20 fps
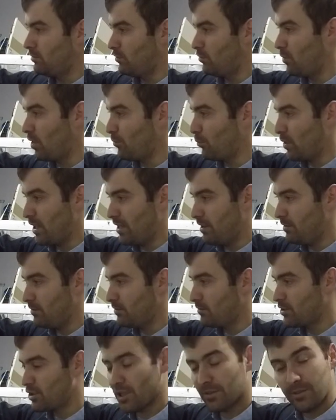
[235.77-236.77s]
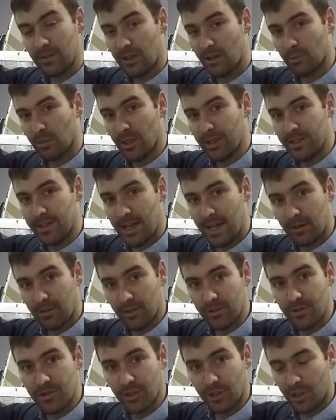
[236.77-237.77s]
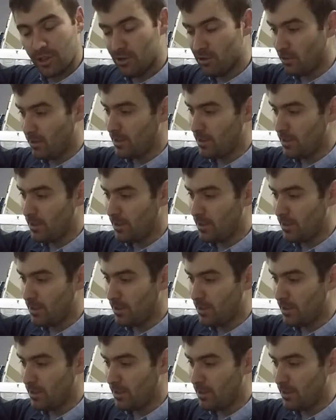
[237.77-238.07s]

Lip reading: When we shut the airplane down and secure